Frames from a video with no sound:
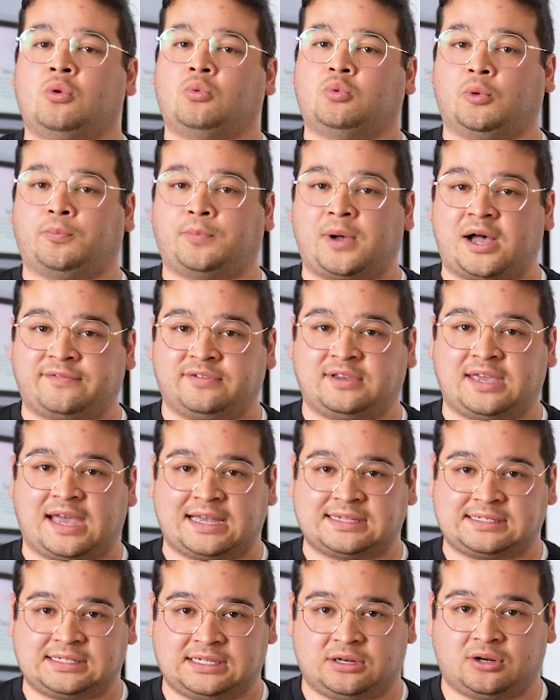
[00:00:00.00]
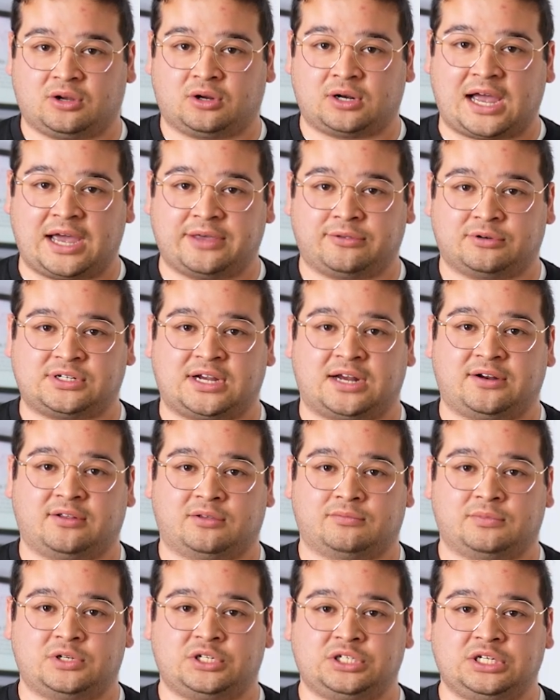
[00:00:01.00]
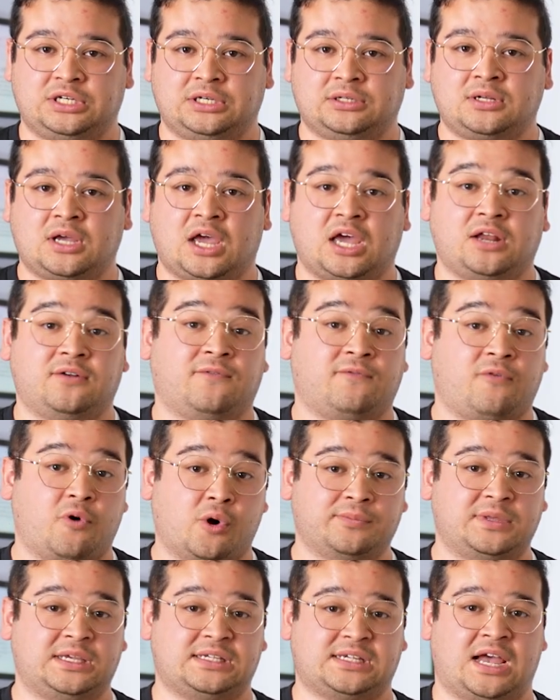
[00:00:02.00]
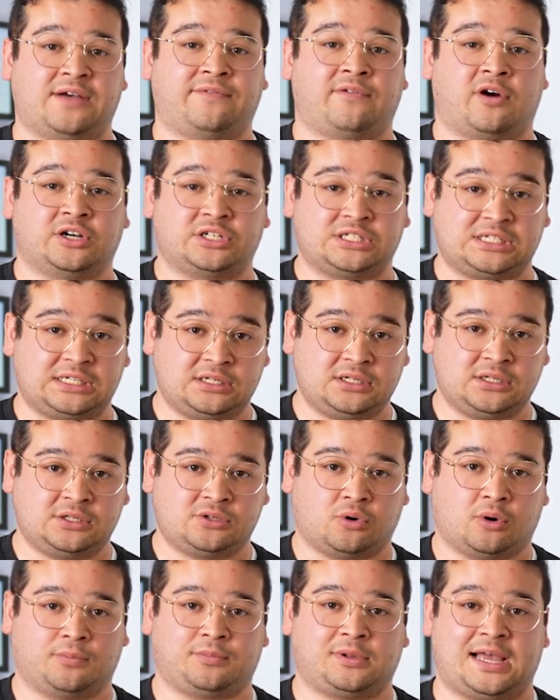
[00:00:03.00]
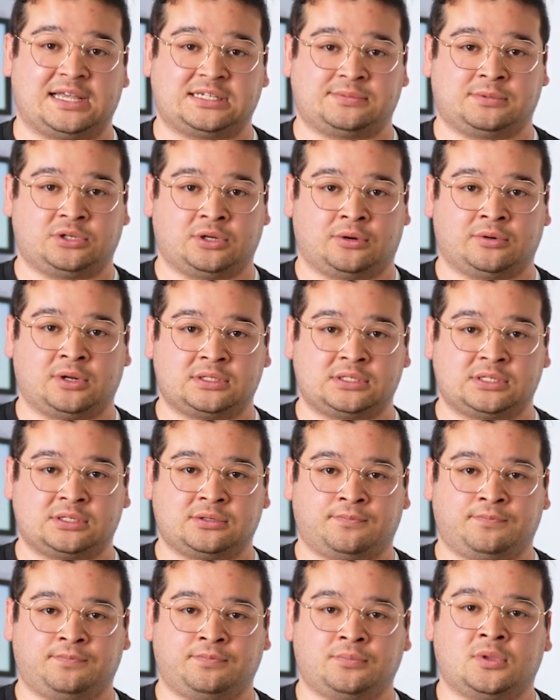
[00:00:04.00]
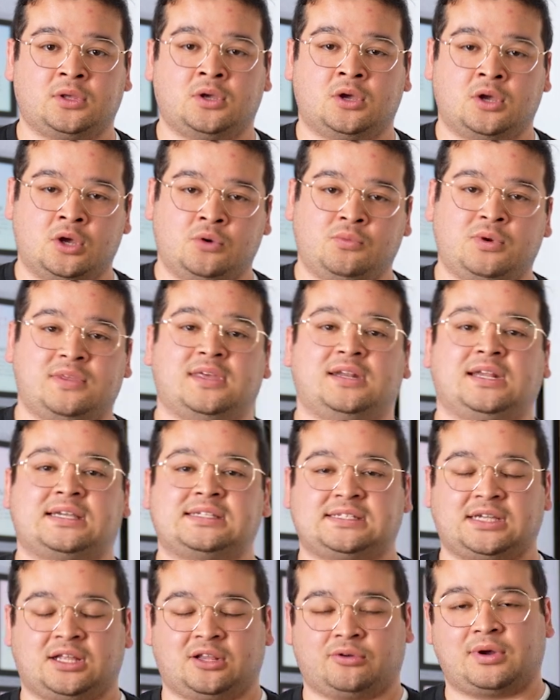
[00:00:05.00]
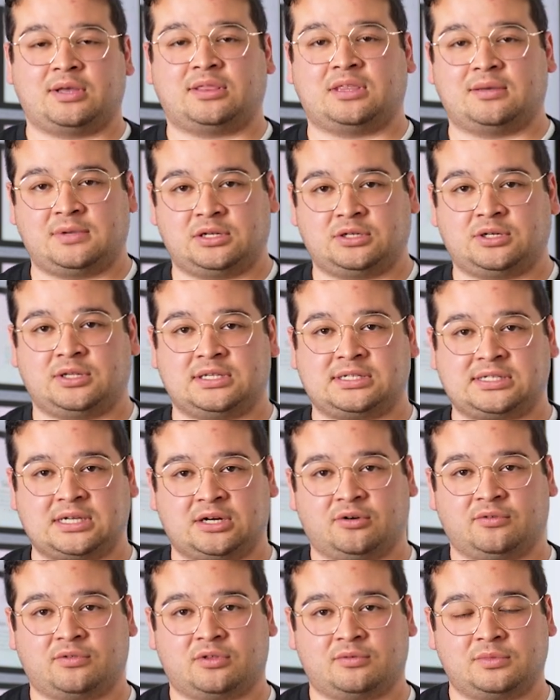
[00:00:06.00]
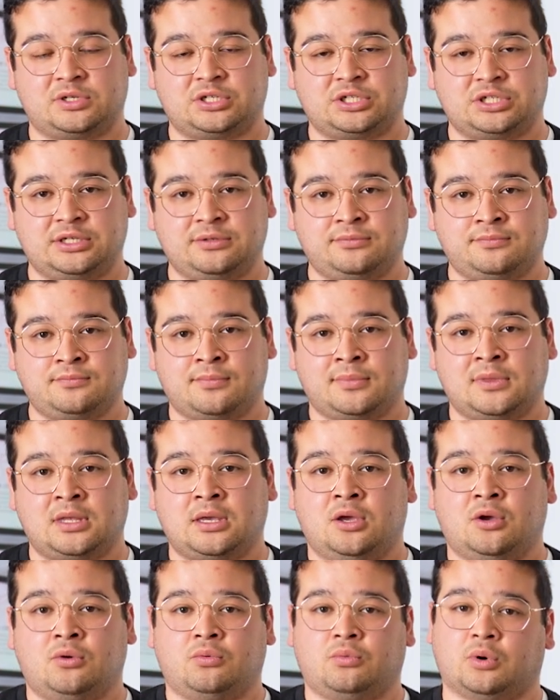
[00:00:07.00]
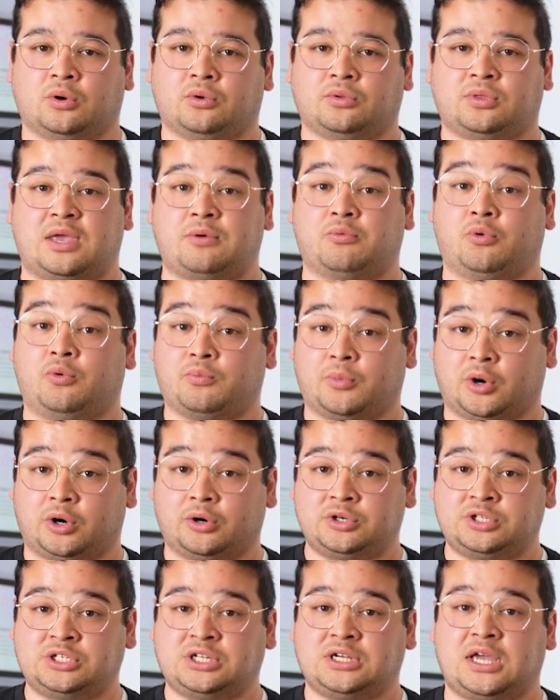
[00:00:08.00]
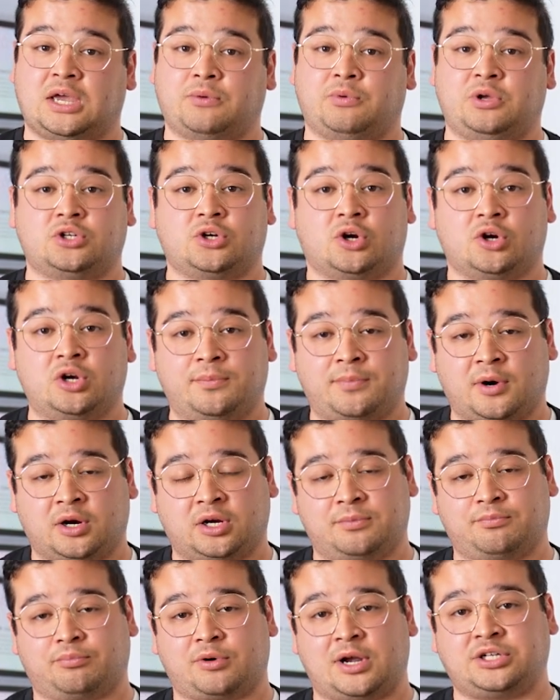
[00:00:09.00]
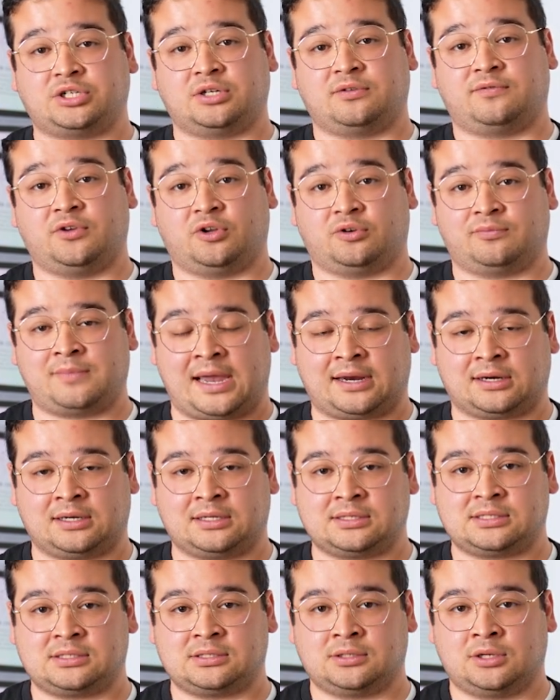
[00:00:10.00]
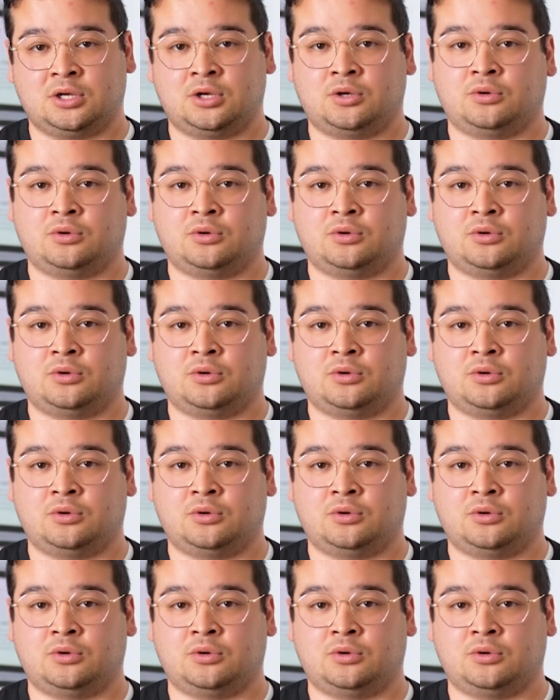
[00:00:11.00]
will puff gas in on either side of the machine and form these FRCs or plasma donuts. We then accelerate them into the center of the machine where they will merge and we turn up our compression field magnets.